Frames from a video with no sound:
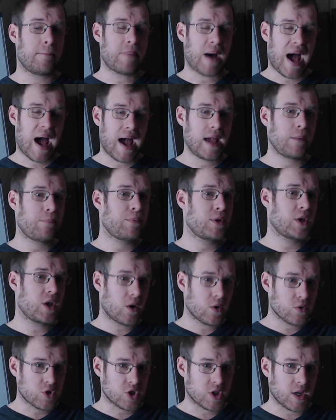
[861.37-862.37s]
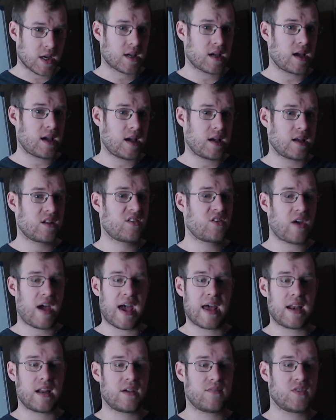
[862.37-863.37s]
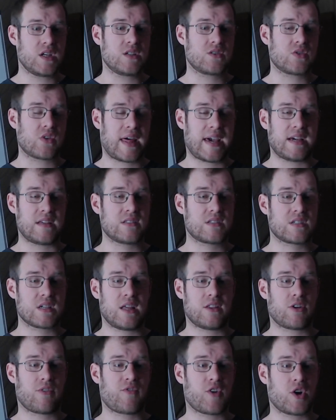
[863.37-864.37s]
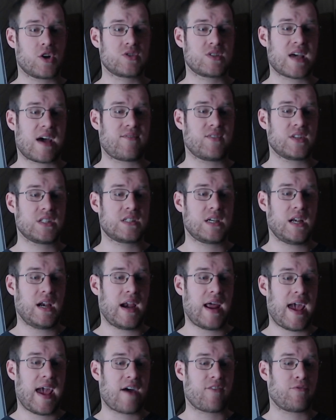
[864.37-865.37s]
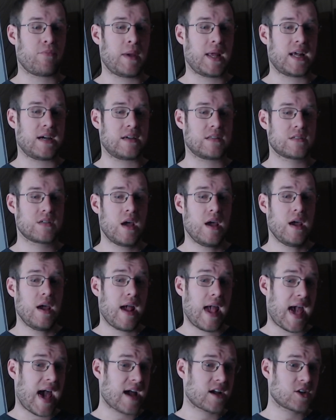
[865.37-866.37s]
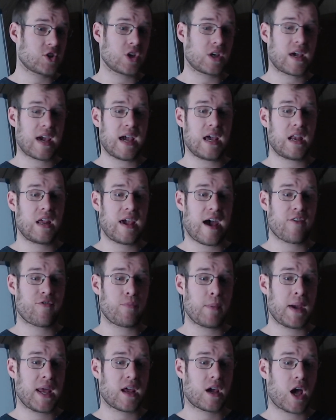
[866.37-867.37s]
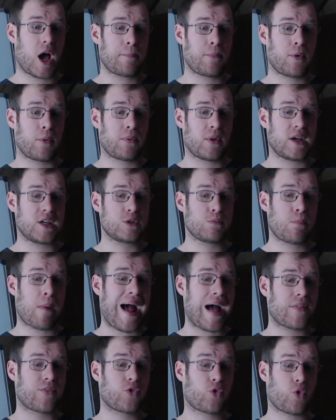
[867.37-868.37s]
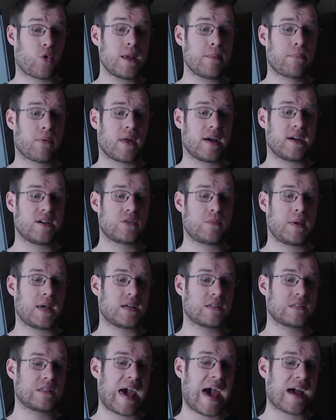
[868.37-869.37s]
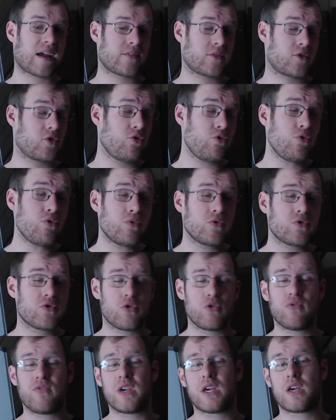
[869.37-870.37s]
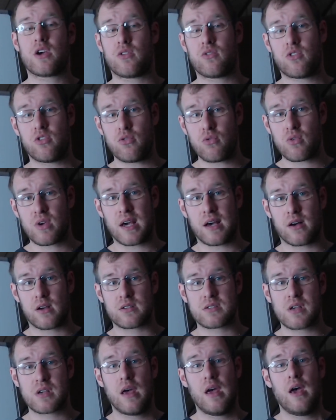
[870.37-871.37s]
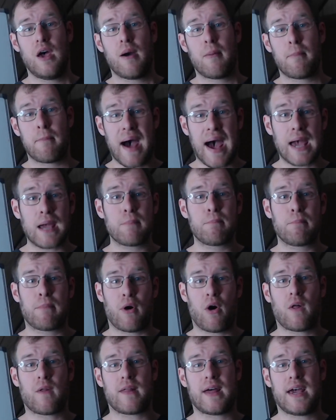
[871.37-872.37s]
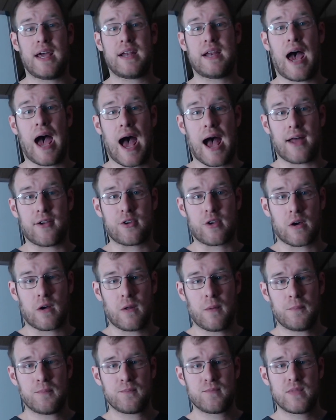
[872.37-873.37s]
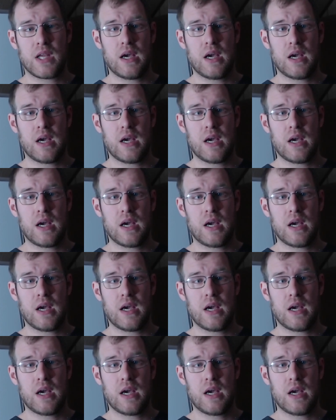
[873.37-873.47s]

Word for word: by Pyosik into any of these lanes in the first seventeen and a half minutes. Actually, K D F made a couple plays bot, three plays to be exact, two 2v2 kills by Bull and Andil.